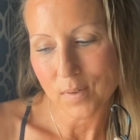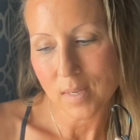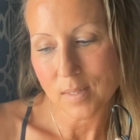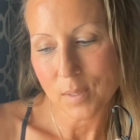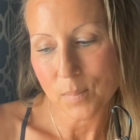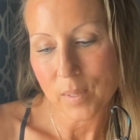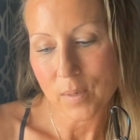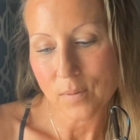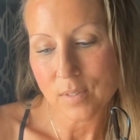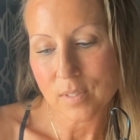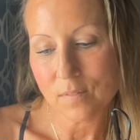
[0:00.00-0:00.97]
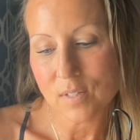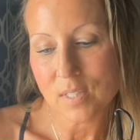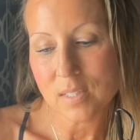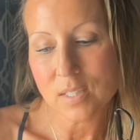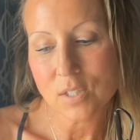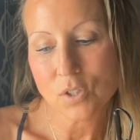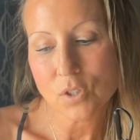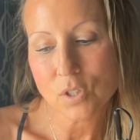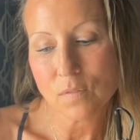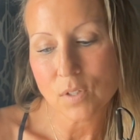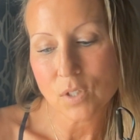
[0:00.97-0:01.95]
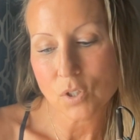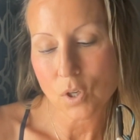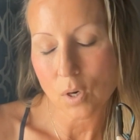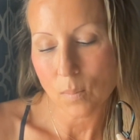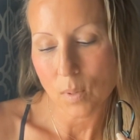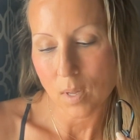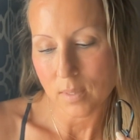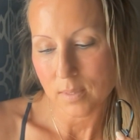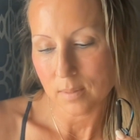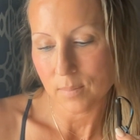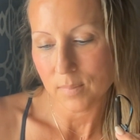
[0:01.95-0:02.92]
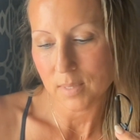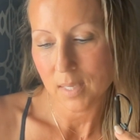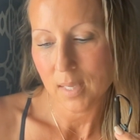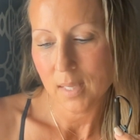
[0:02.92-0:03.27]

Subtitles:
and the appearance of the Sisters of the Star Blossoms